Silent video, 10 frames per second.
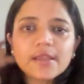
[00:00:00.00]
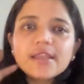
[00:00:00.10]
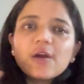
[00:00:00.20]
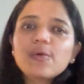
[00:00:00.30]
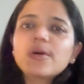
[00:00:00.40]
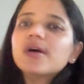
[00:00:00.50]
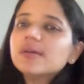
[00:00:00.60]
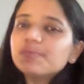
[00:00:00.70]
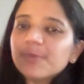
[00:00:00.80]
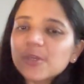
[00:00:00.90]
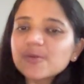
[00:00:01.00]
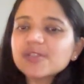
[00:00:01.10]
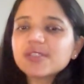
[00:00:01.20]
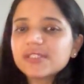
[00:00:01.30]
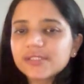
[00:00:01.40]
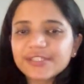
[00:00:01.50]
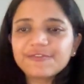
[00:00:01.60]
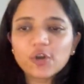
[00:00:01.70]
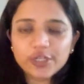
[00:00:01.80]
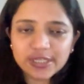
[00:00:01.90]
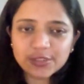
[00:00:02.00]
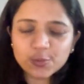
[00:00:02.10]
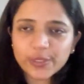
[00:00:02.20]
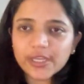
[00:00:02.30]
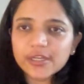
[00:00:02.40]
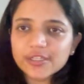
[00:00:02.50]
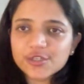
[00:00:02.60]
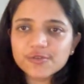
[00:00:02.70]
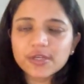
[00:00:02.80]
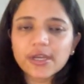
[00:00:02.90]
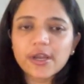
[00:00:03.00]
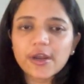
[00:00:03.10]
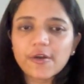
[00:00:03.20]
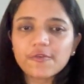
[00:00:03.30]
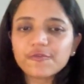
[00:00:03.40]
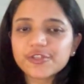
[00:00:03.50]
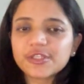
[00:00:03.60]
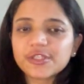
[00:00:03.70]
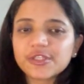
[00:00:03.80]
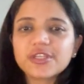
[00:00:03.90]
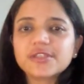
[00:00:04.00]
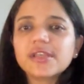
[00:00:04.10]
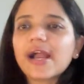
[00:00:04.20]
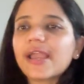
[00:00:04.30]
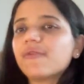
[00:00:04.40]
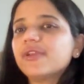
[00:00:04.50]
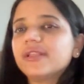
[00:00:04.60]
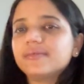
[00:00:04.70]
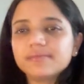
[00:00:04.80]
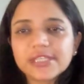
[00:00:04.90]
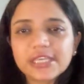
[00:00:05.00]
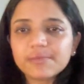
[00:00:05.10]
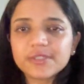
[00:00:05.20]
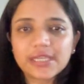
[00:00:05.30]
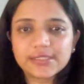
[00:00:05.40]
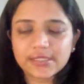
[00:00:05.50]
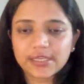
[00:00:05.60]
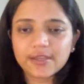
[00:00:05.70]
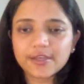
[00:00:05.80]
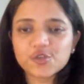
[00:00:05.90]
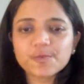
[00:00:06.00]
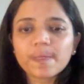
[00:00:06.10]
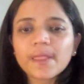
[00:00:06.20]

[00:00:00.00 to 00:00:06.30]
Now, because it is defaulting to English for some reason, I will keep it as English.